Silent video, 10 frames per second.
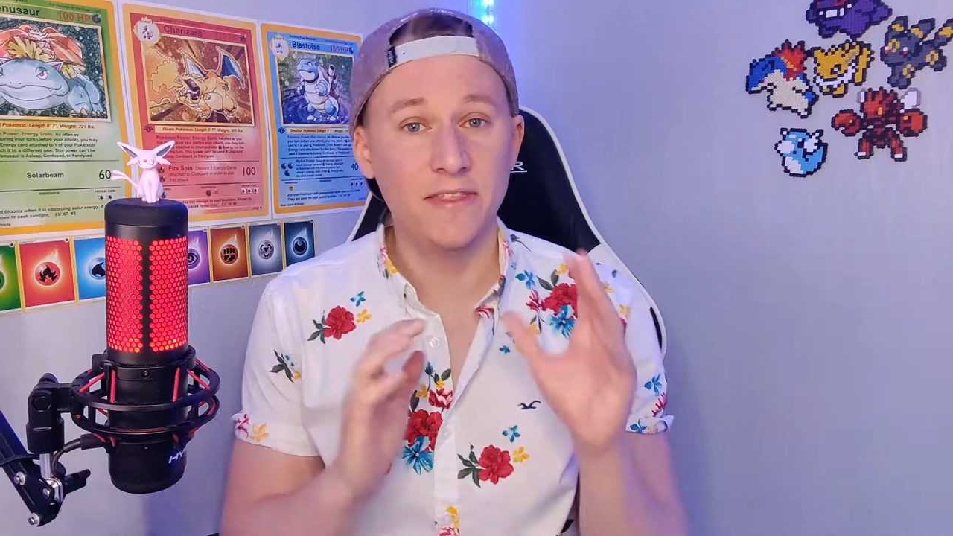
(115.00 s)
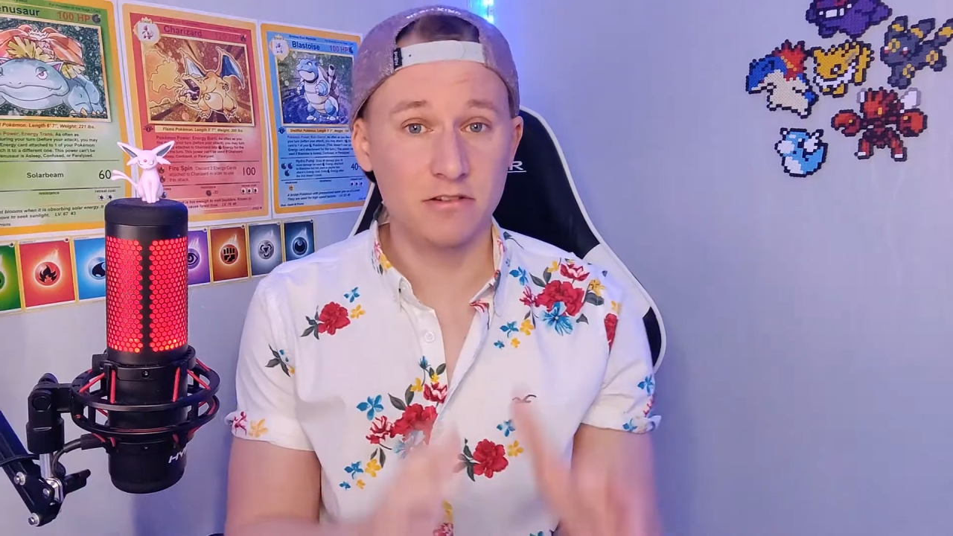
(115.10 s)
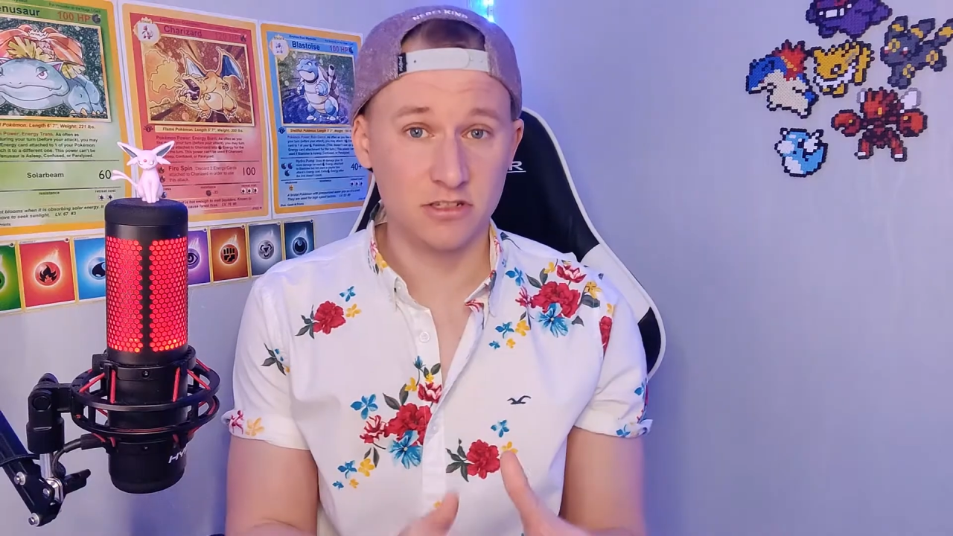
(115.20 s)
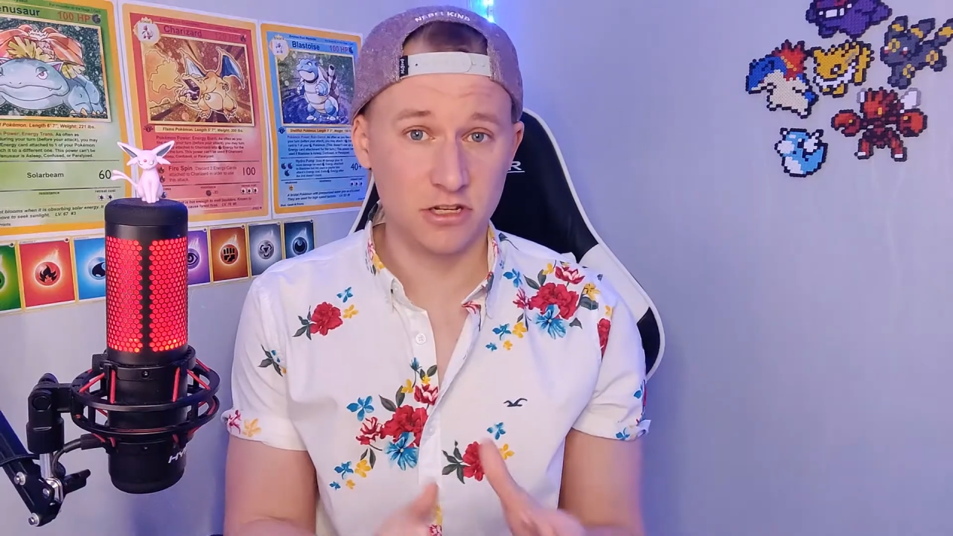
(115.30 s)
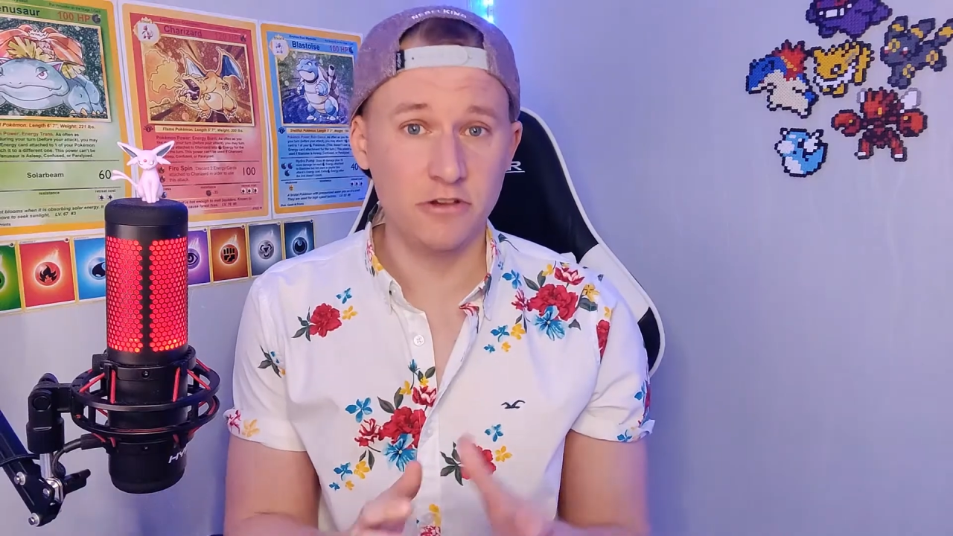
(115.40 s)
they were
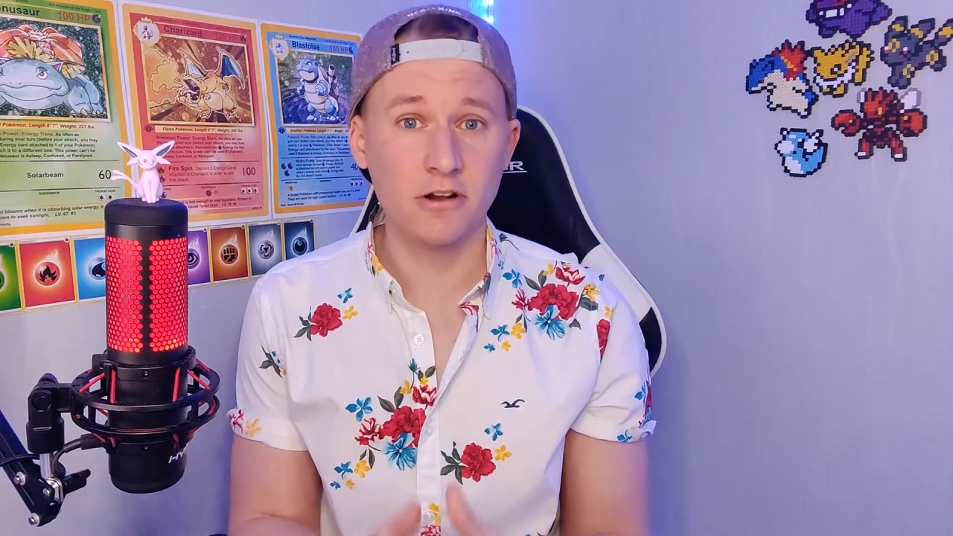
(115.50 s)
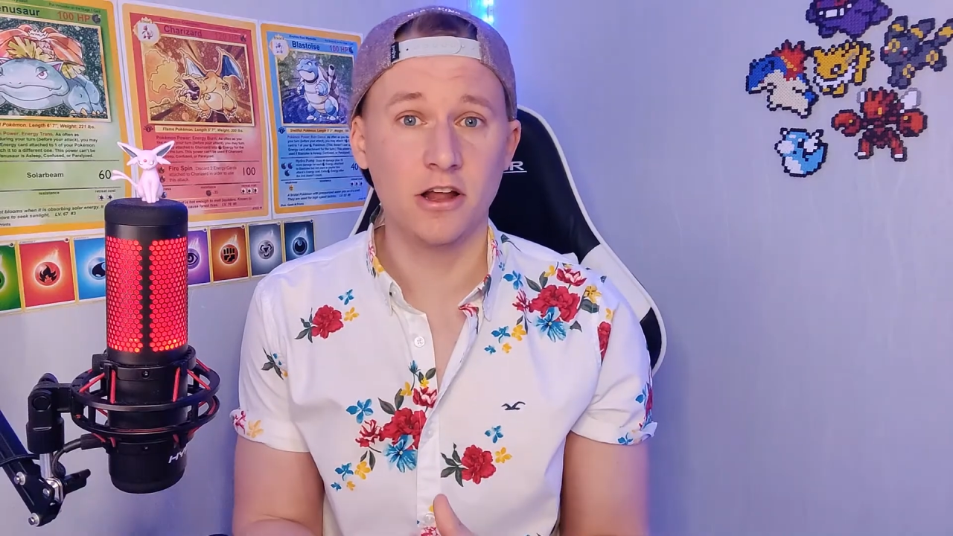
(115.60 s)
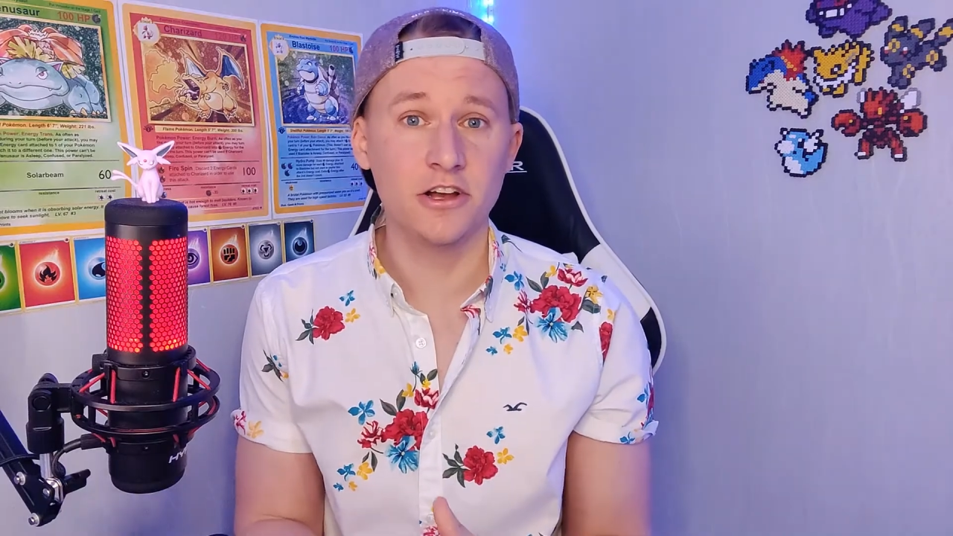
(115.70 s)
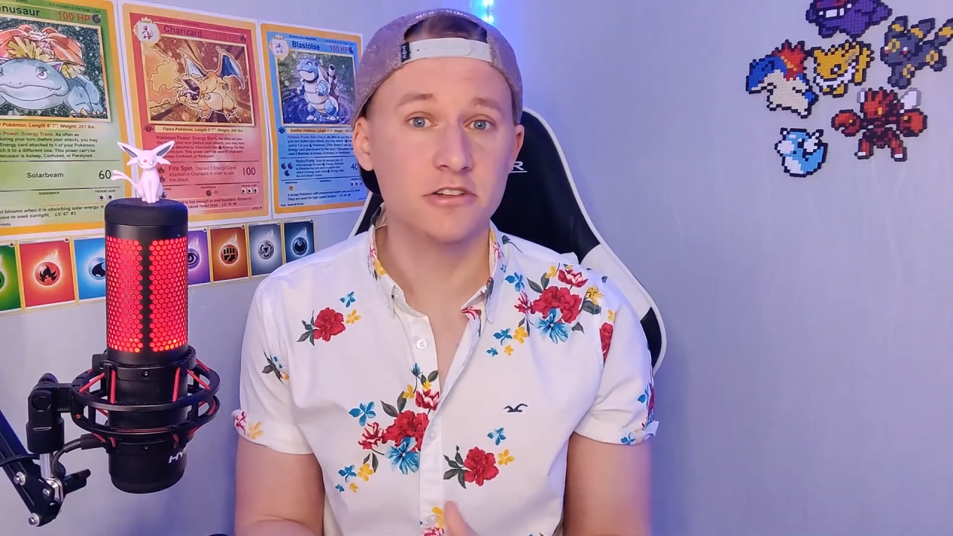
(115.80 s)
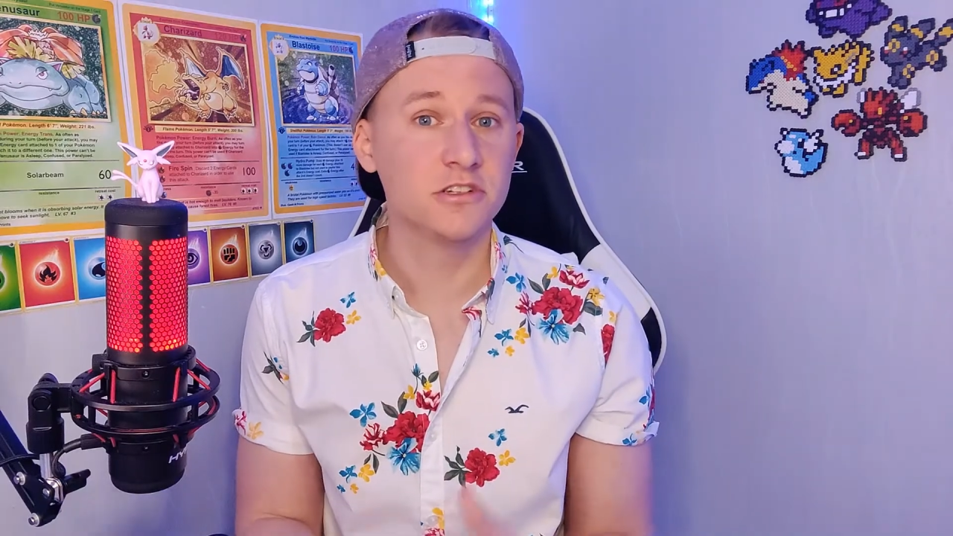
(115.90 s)
so
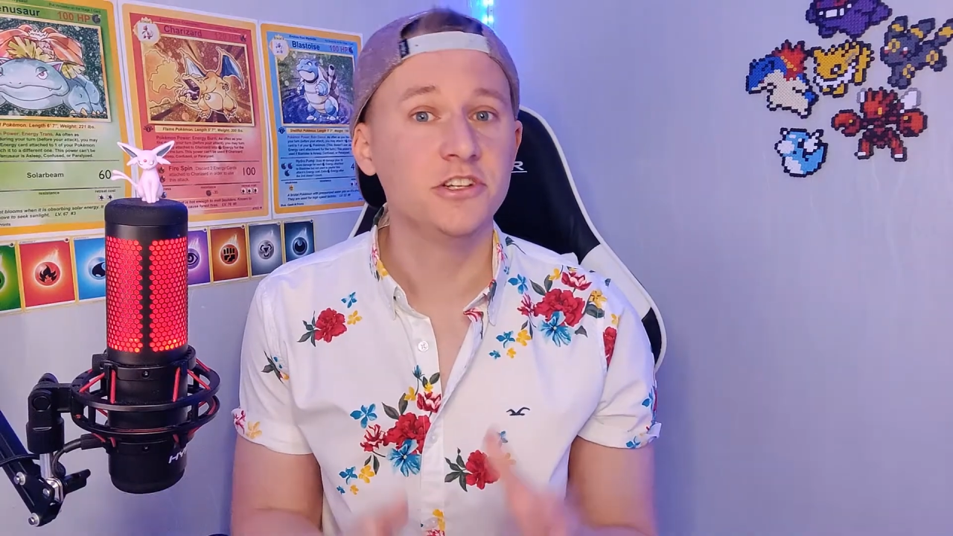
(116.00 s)
close